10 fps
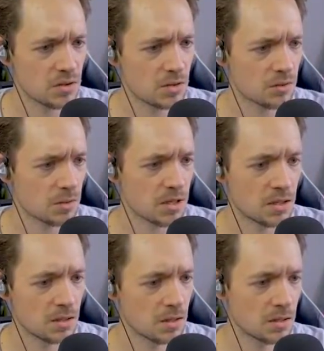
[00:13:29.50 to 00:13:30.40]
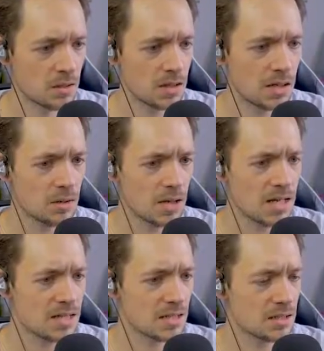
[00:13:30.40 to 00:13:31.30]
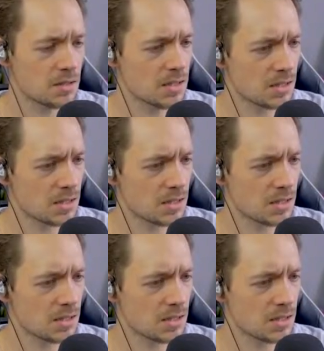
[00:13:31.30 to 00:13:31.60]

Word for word: do look creepy. Hello, guys. How you doing?